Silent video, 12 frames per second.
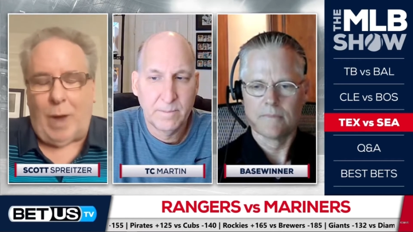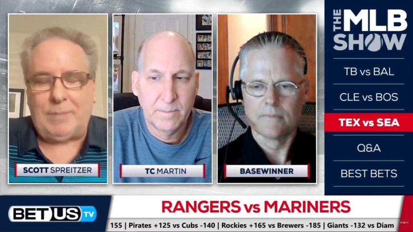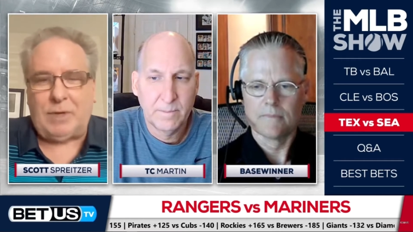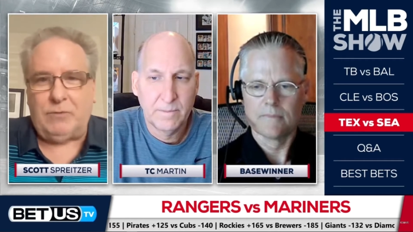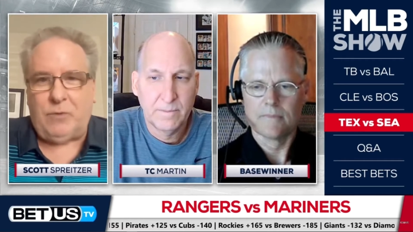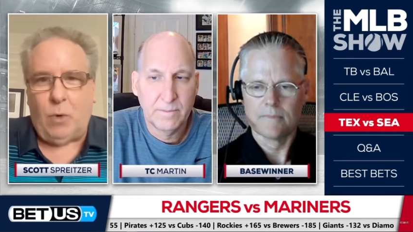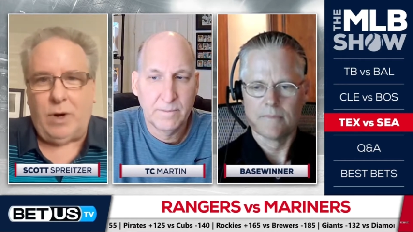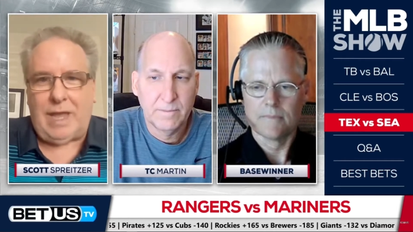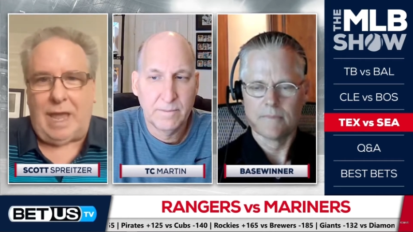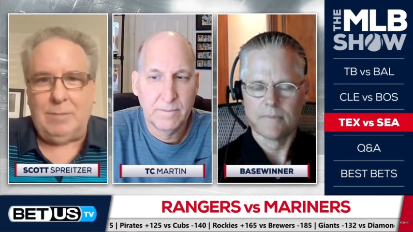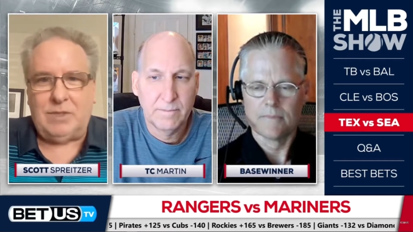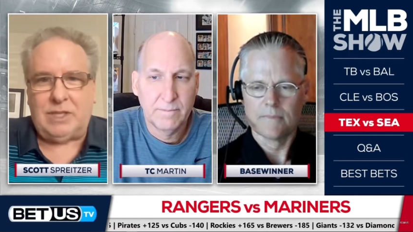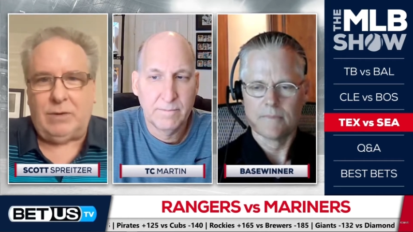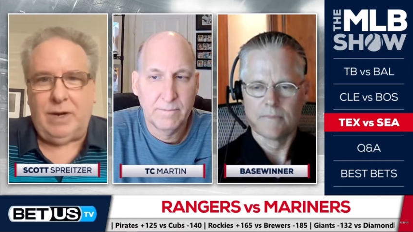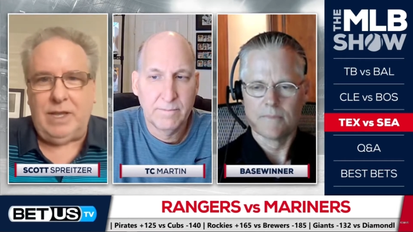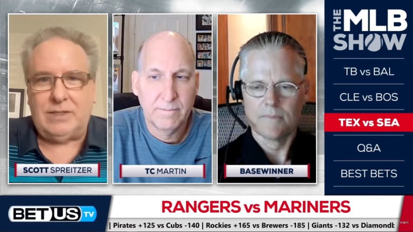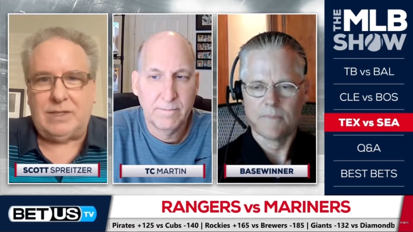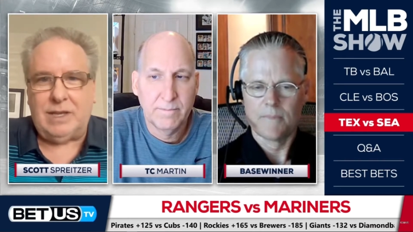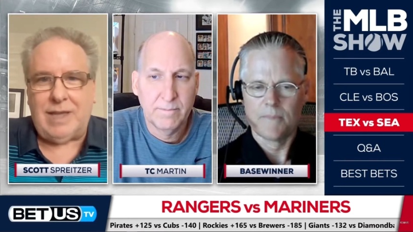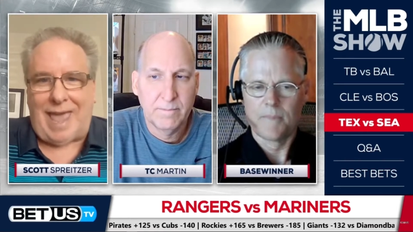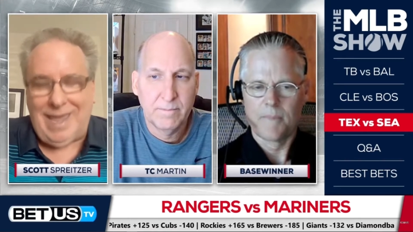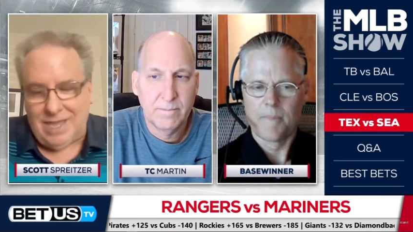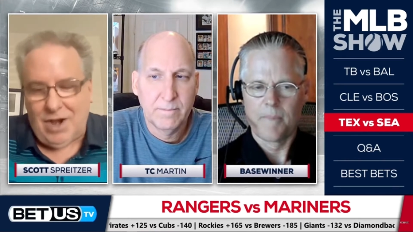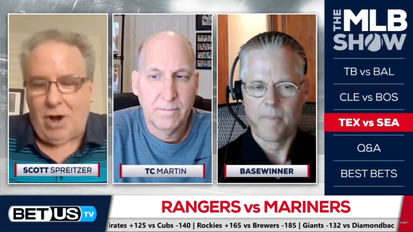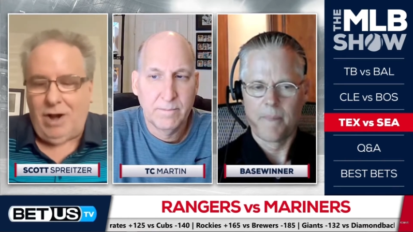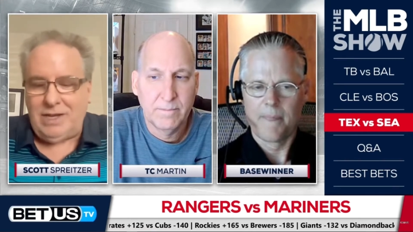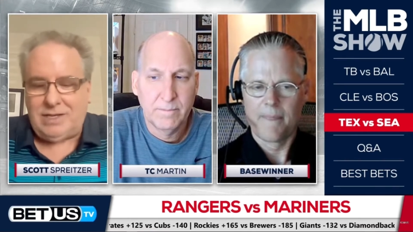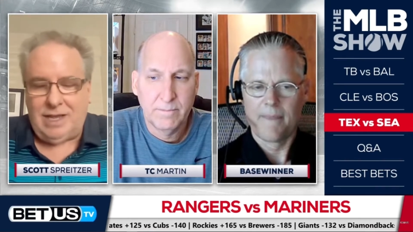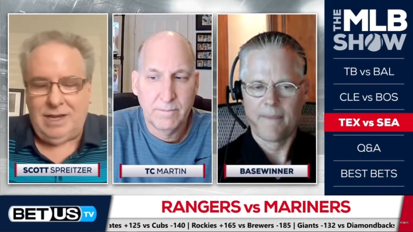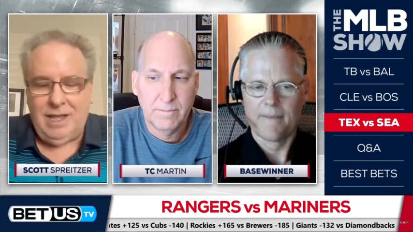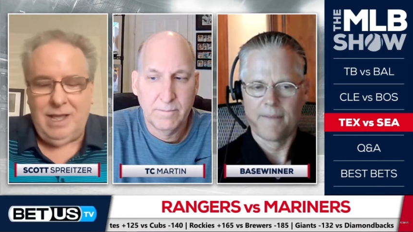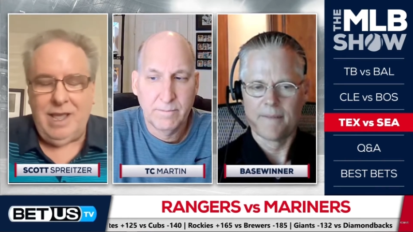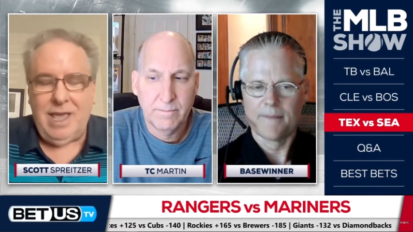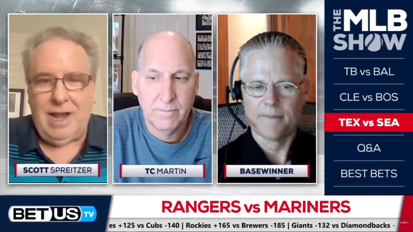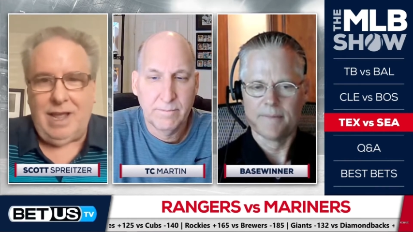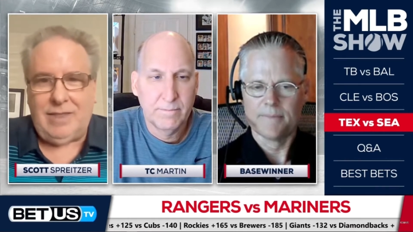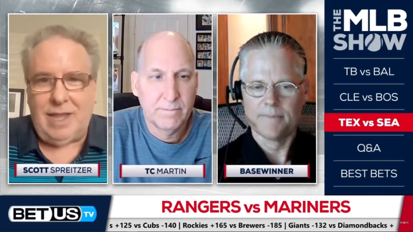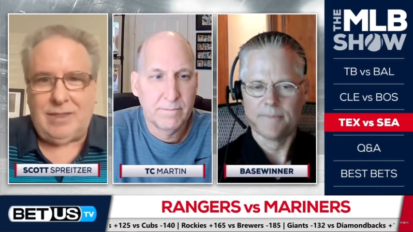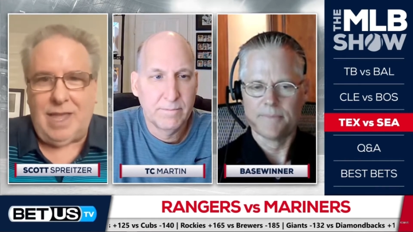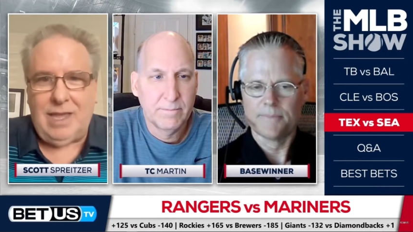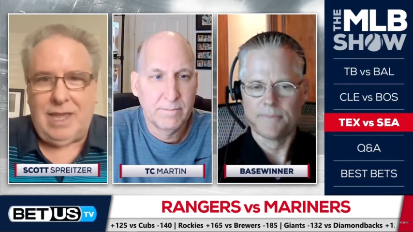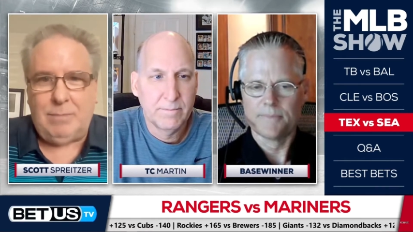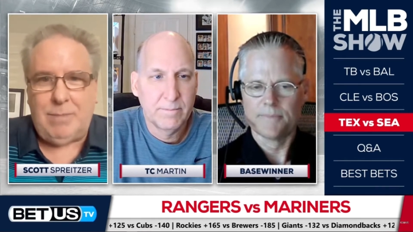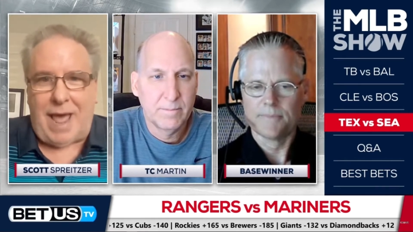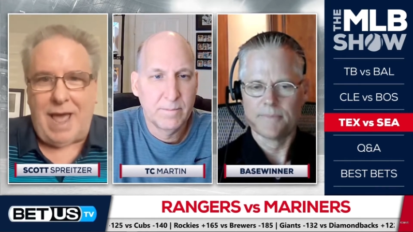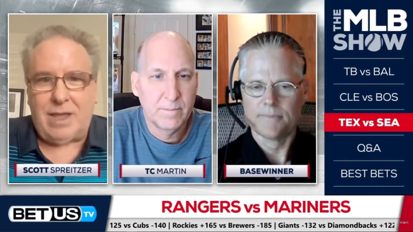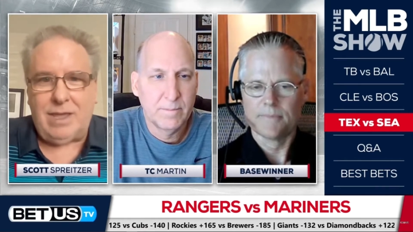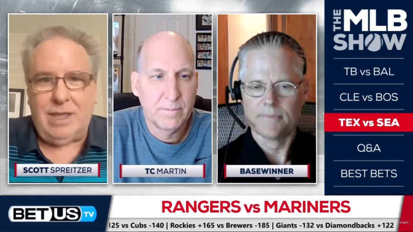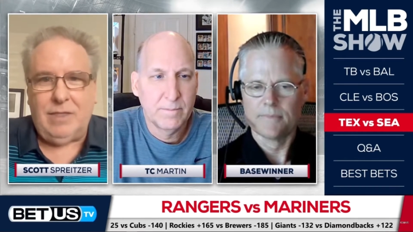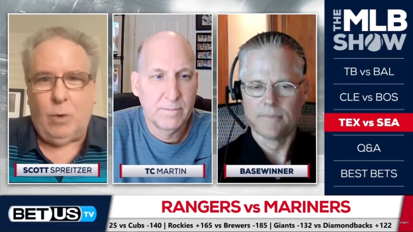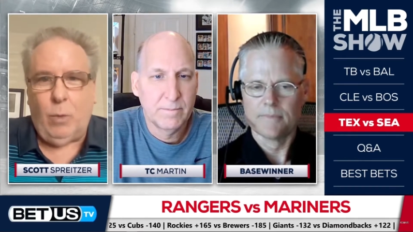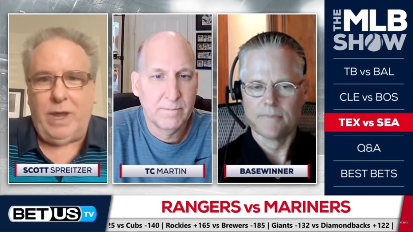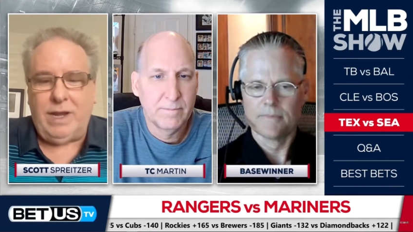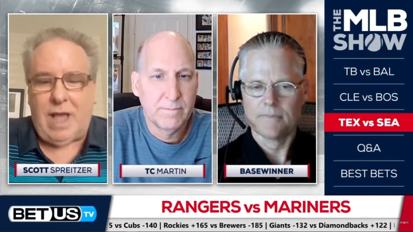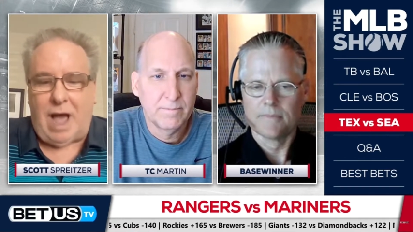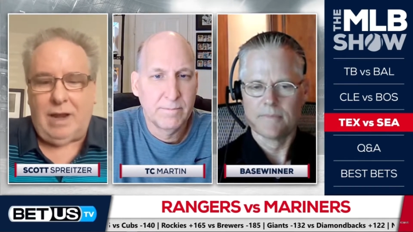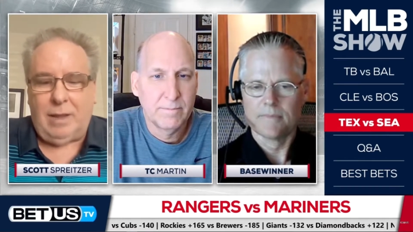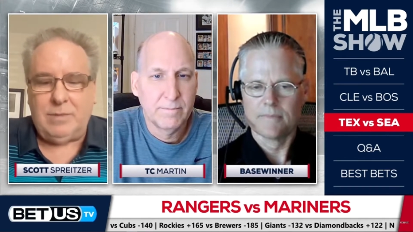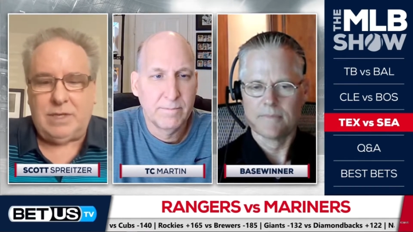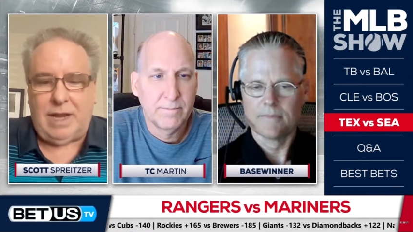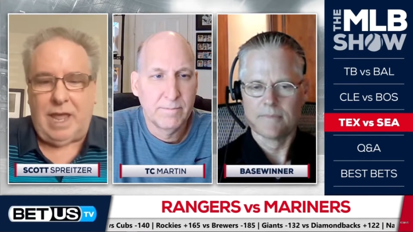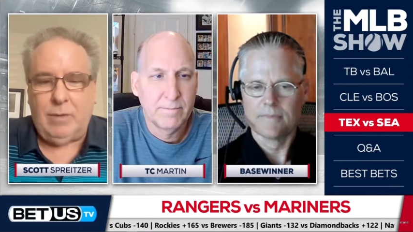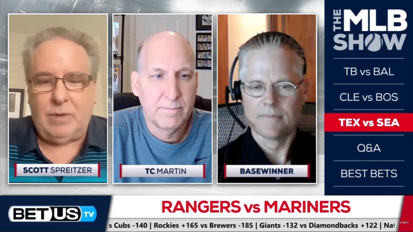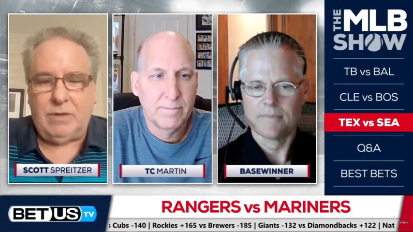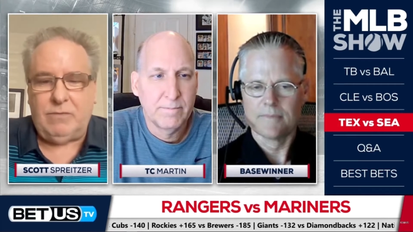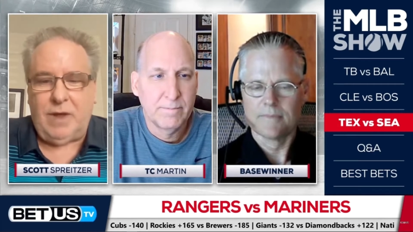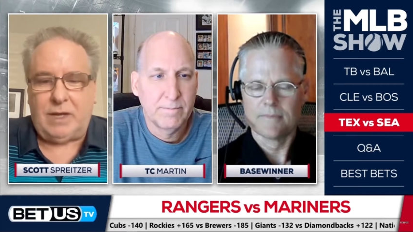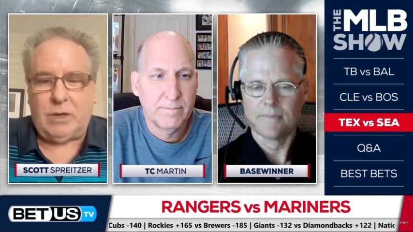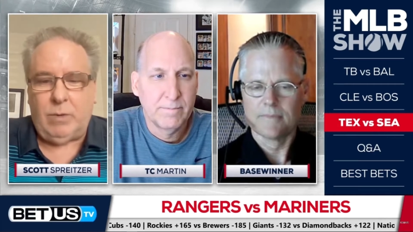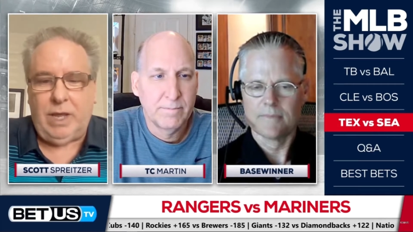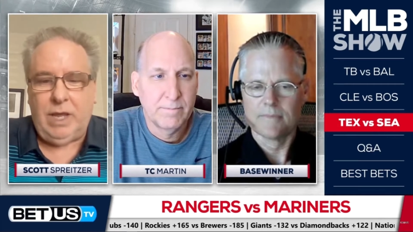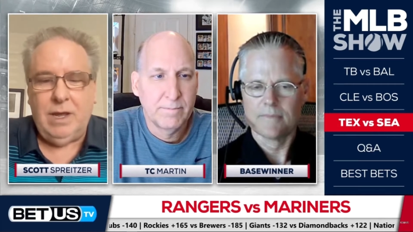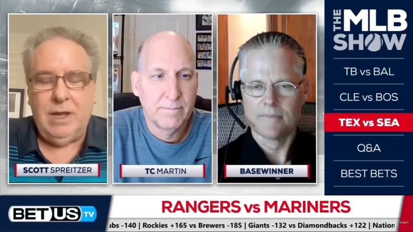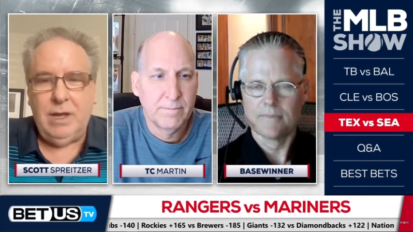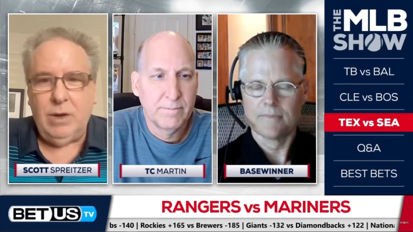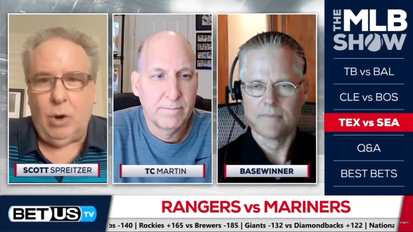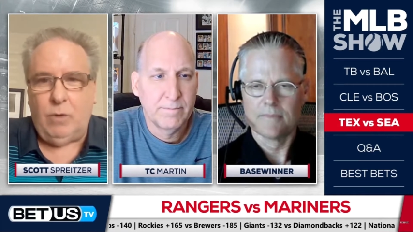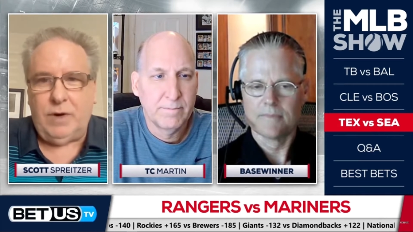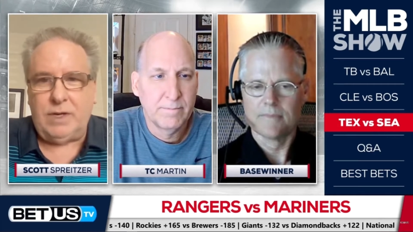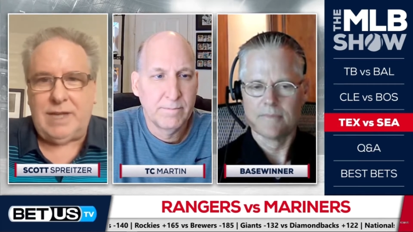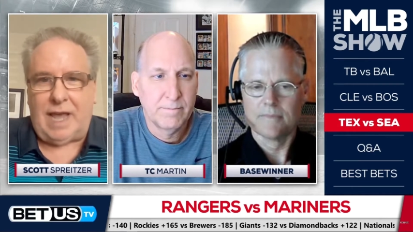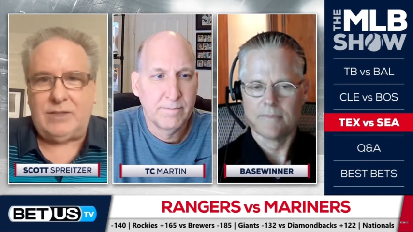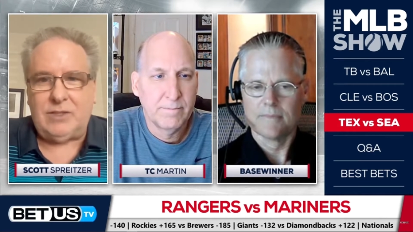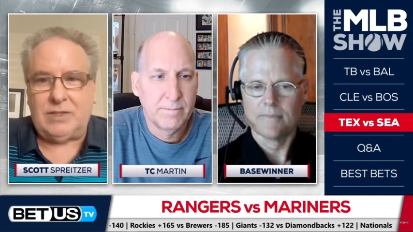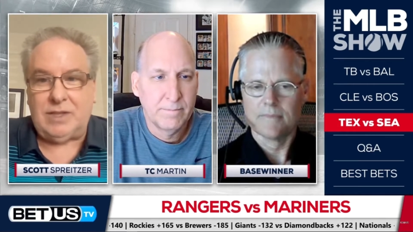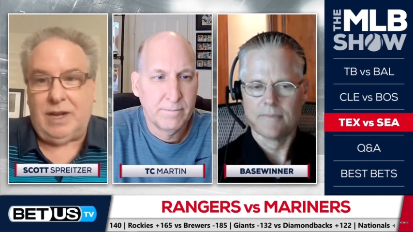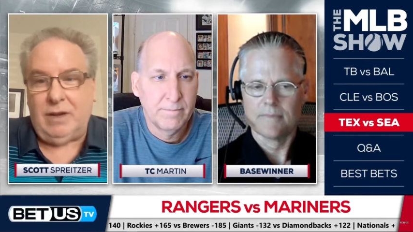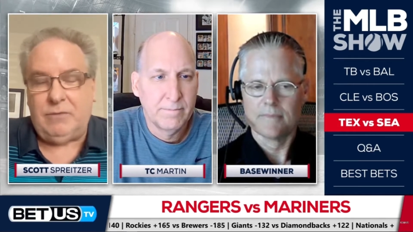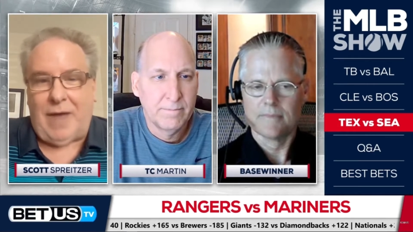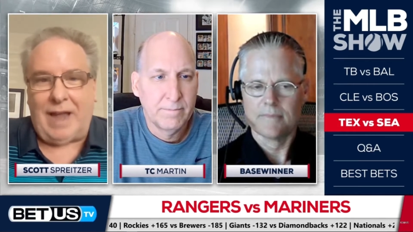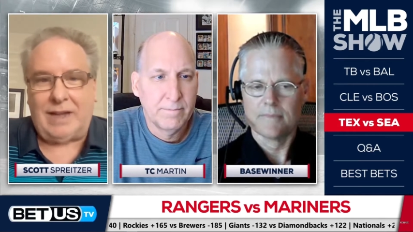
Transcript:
Speaker 1: swept a four game series in Arlington, and I think they get back in the win column today with a victory over Texas. And in